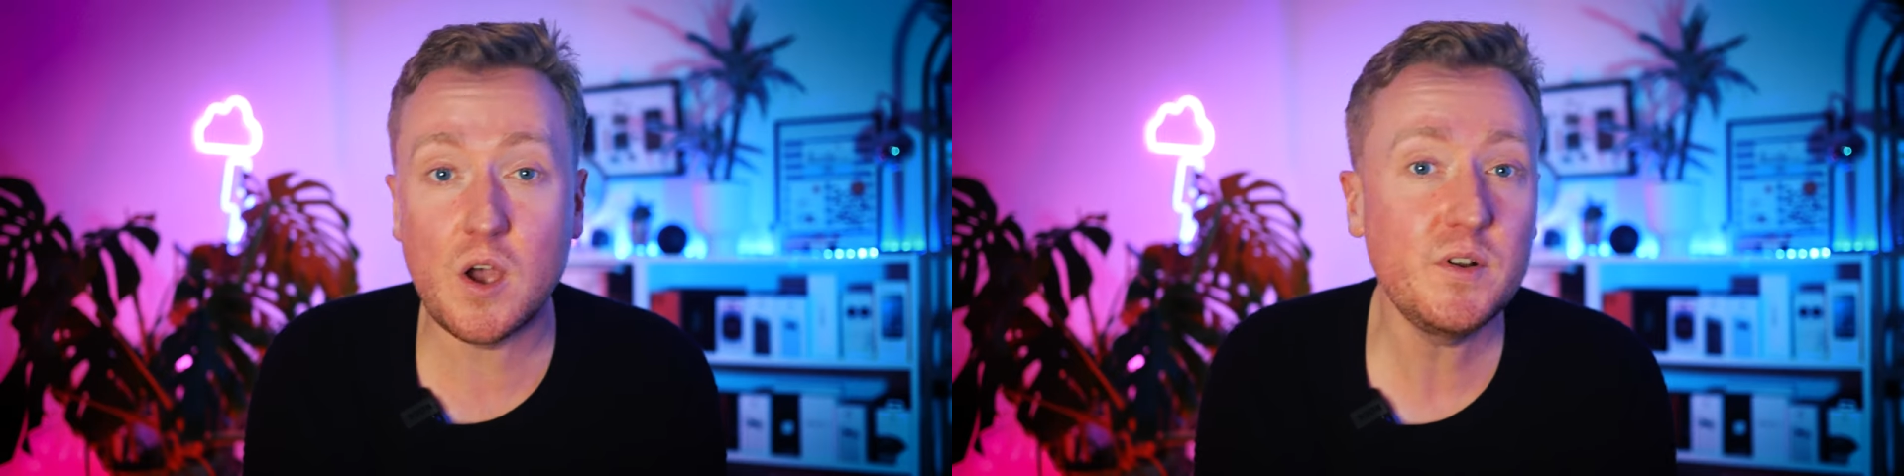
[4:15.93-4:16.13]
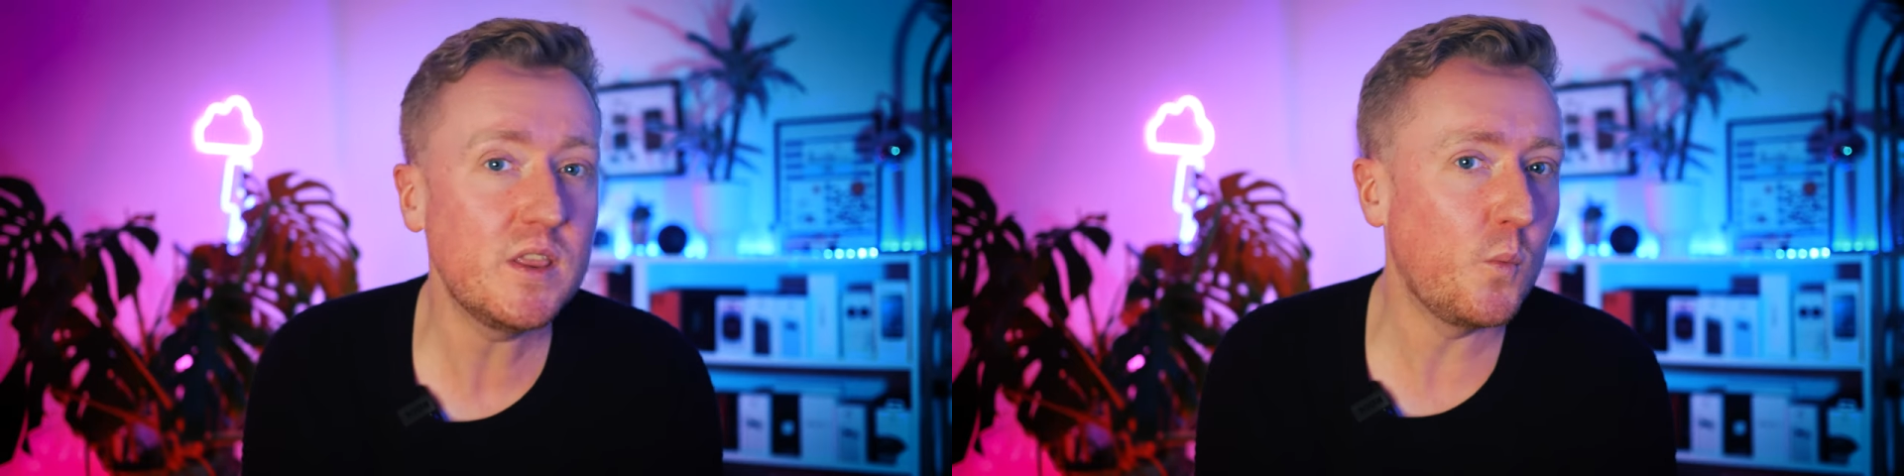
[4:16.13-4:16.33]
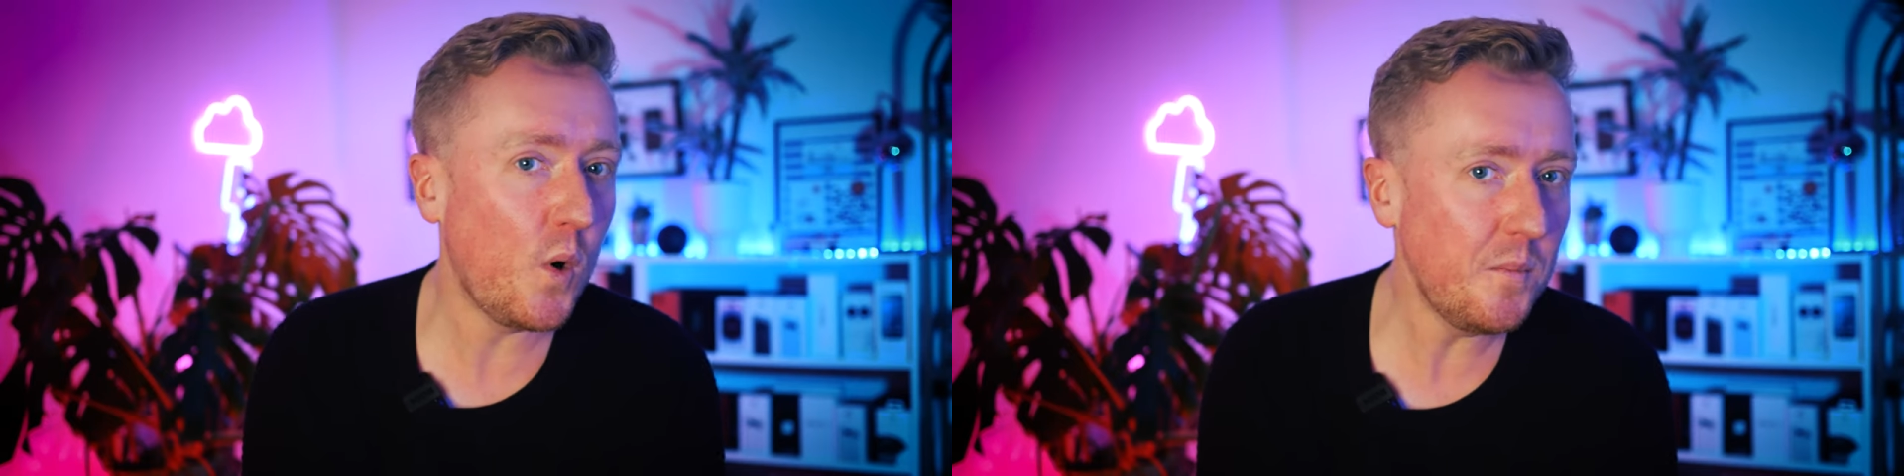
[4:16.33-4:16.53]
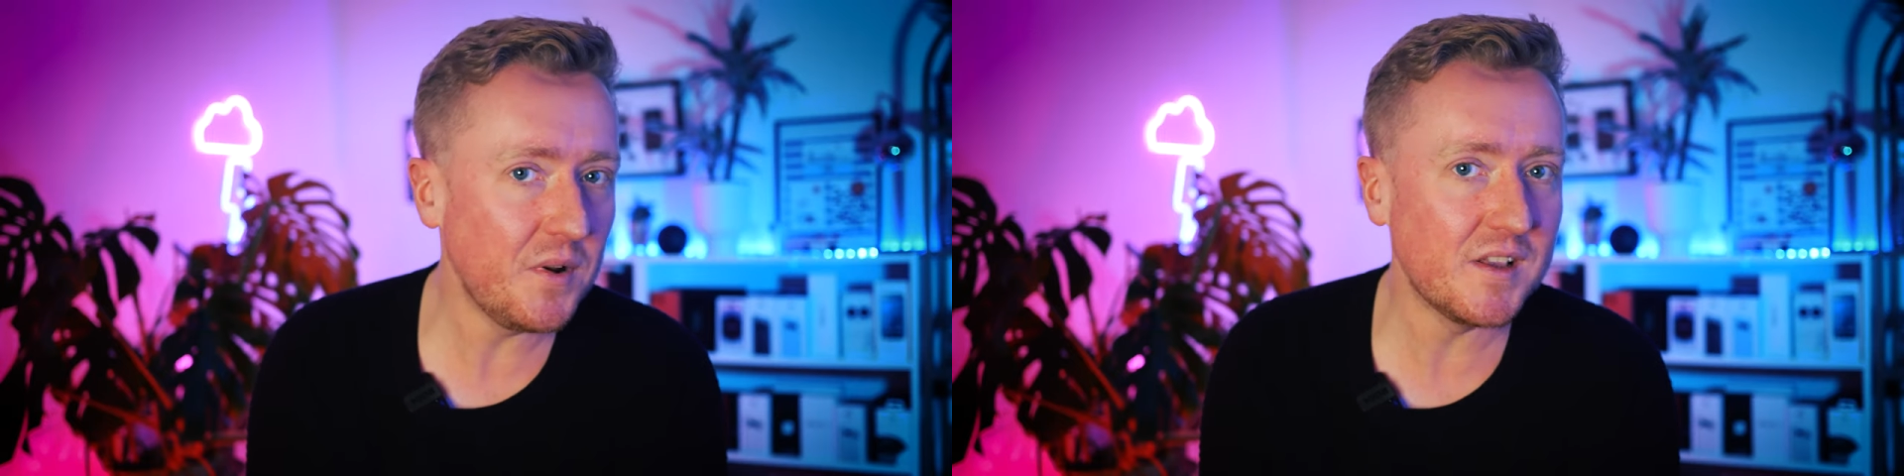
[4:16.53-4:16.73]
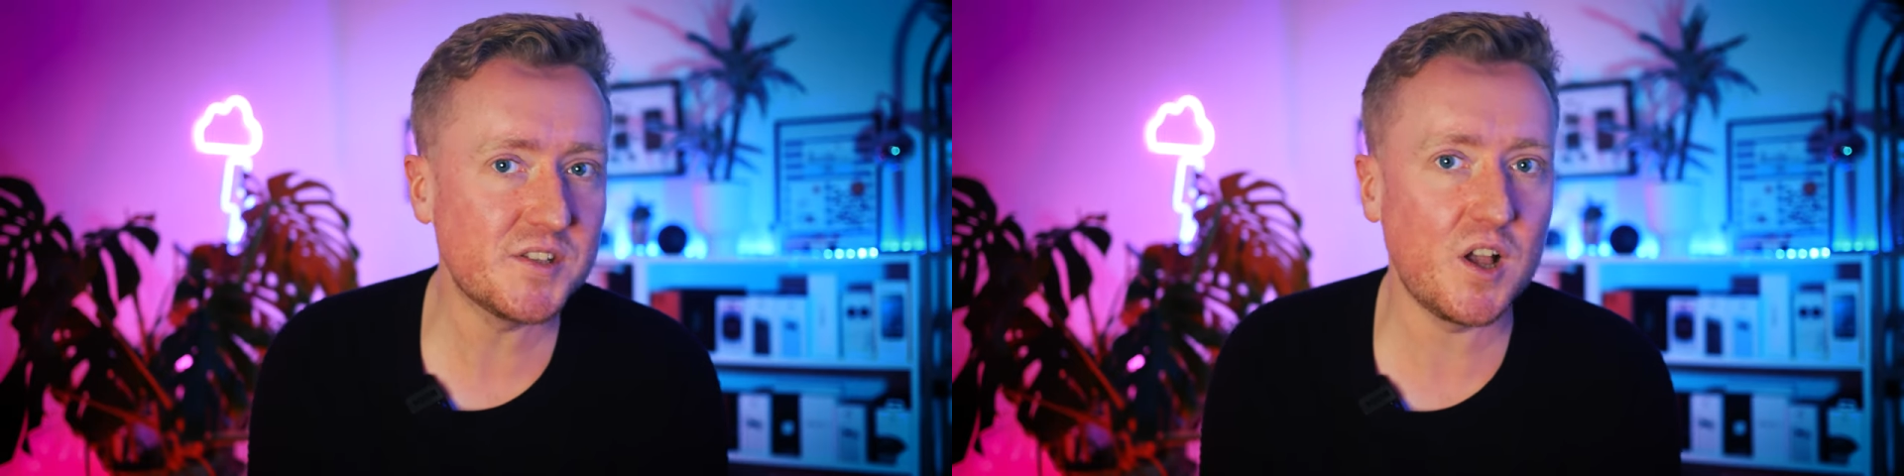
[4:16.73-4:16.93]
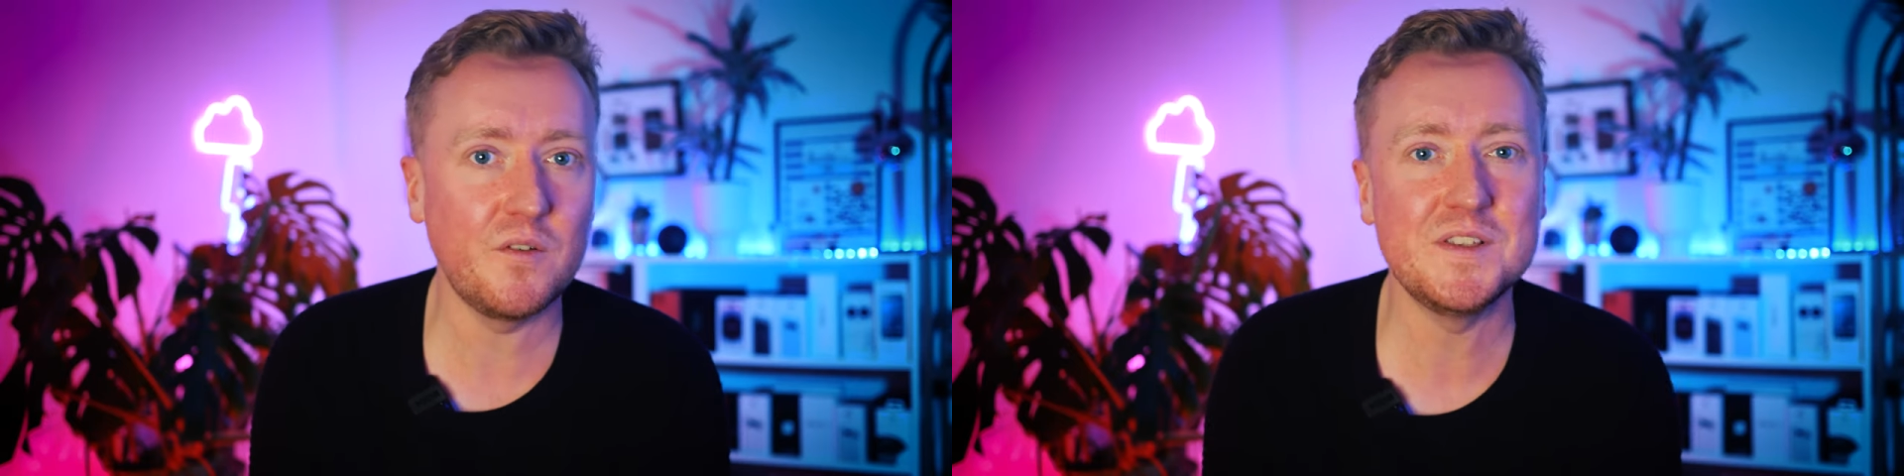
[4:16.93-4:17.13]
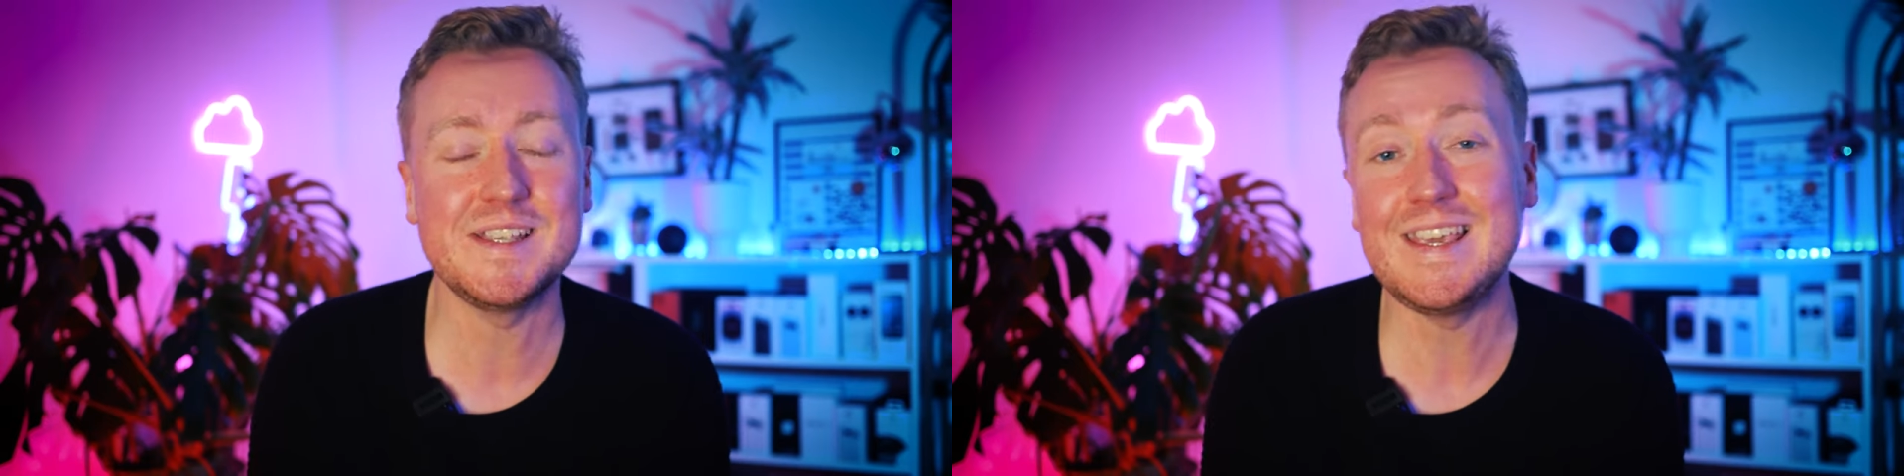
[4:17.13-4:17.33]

only the OnePlus offers